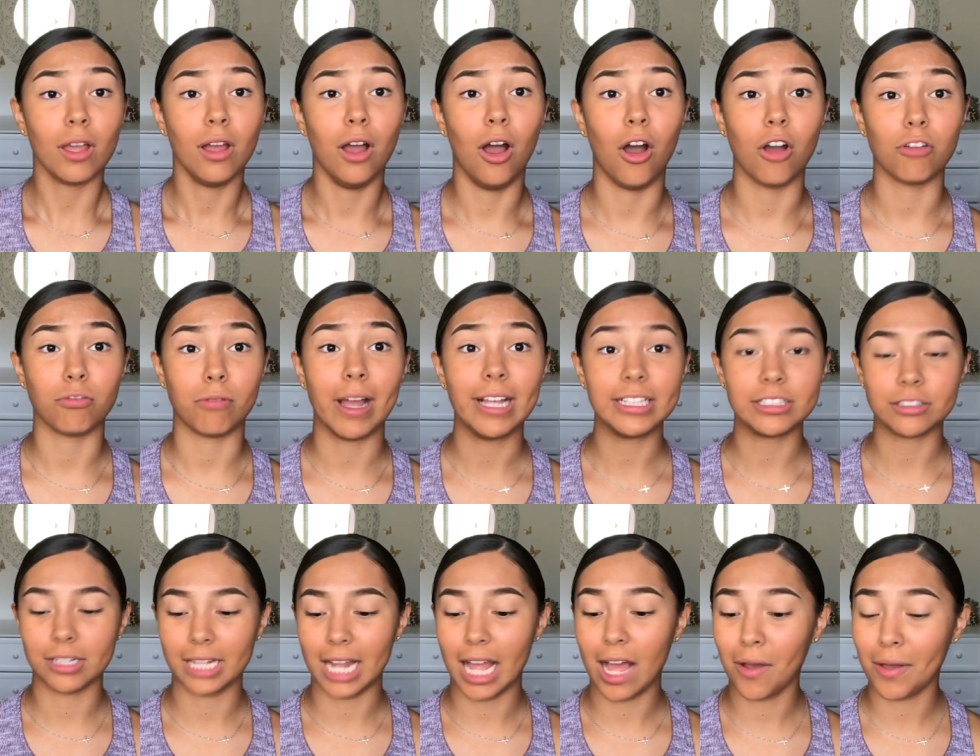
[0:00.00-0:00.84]
Alright,
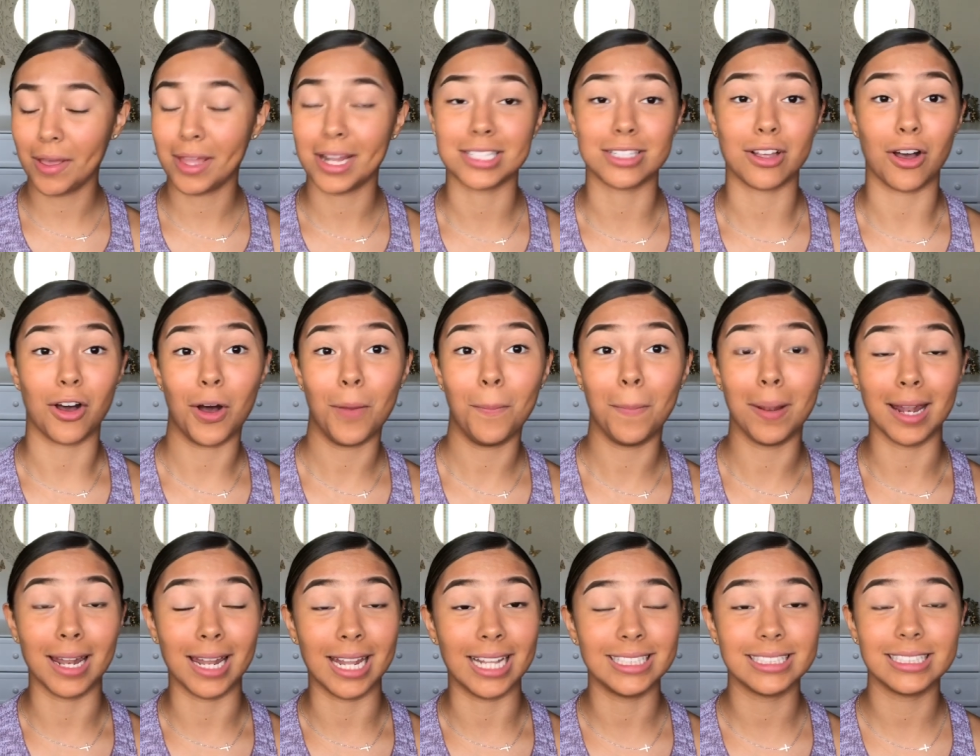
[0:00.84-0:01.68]
so now it is all
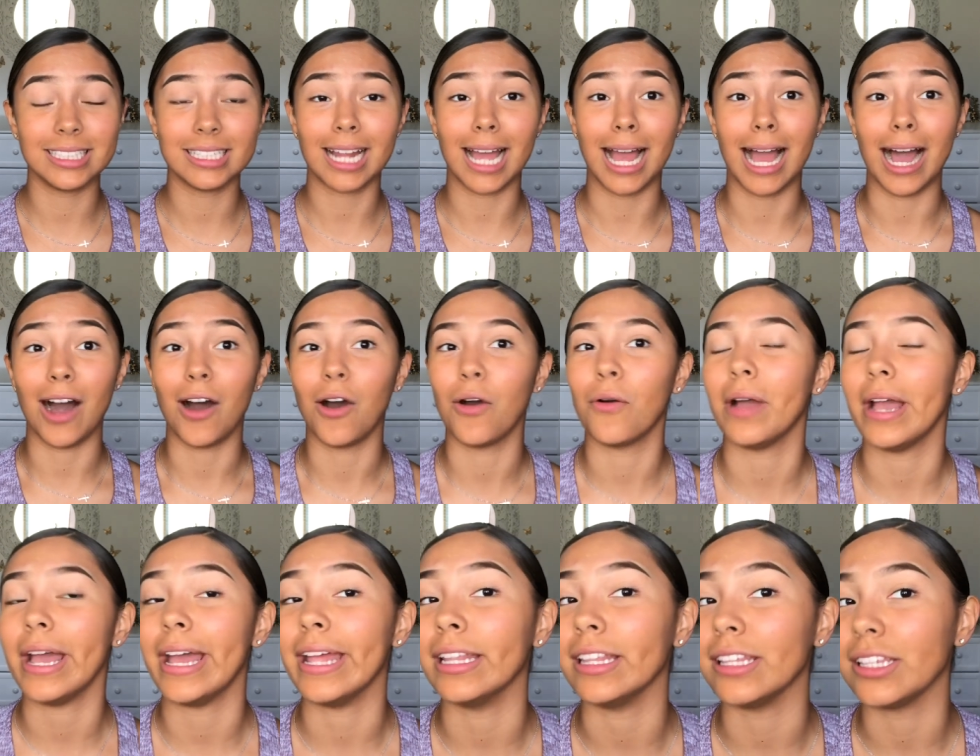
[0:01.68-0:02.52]
blended out,
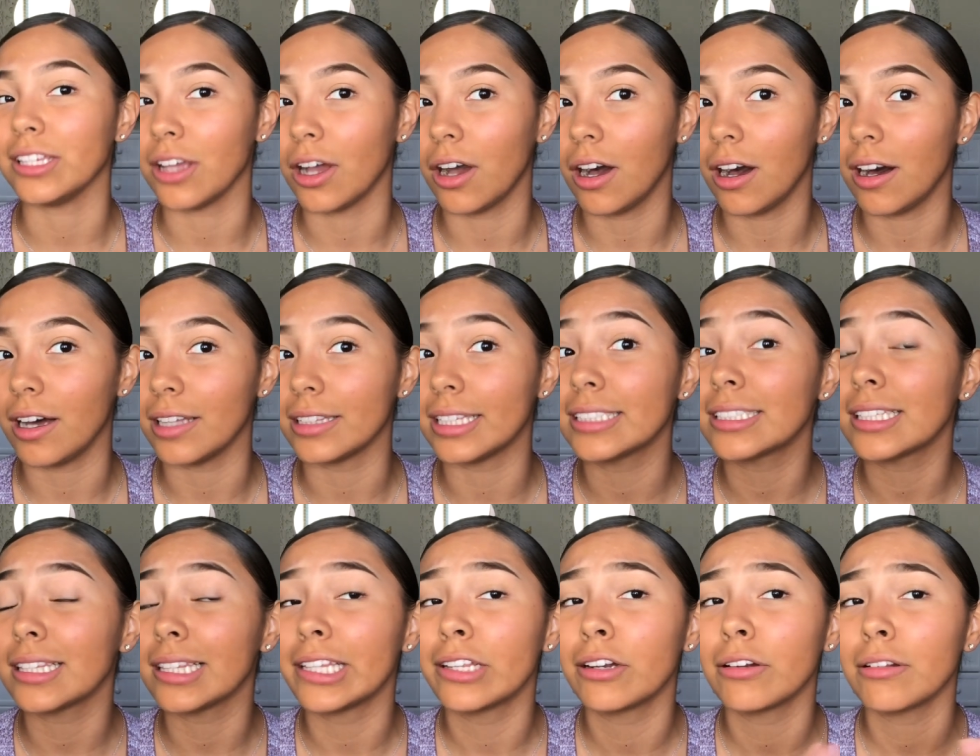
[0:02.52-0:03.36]
and y'all, this
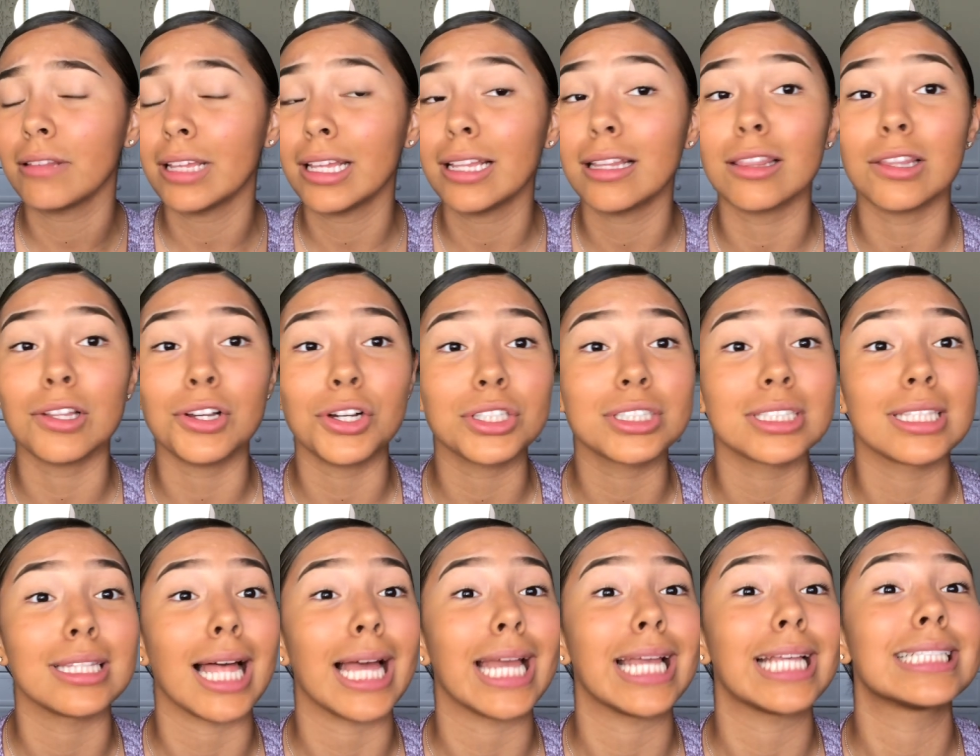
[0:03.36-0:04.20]
literally looks
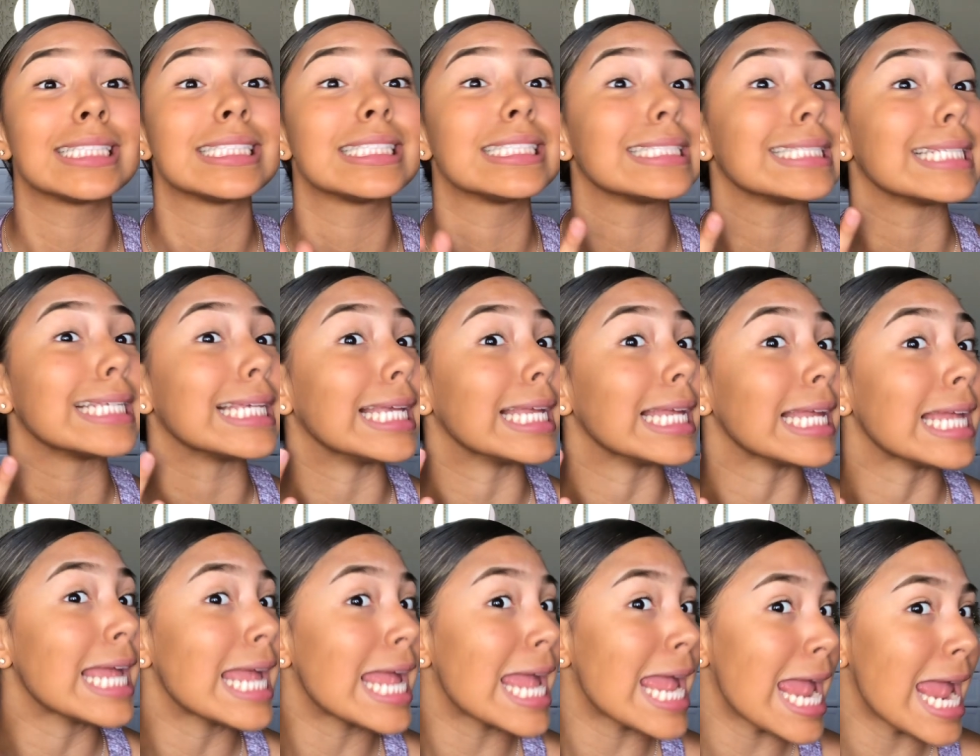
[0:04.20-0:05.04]
like
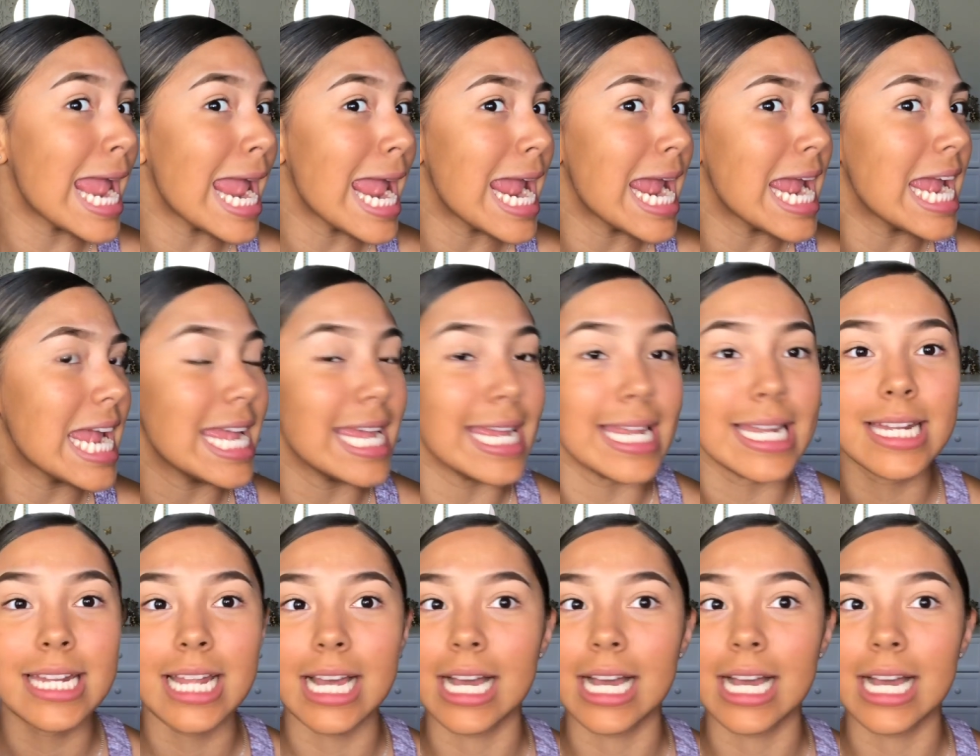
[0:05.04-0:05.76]
skin.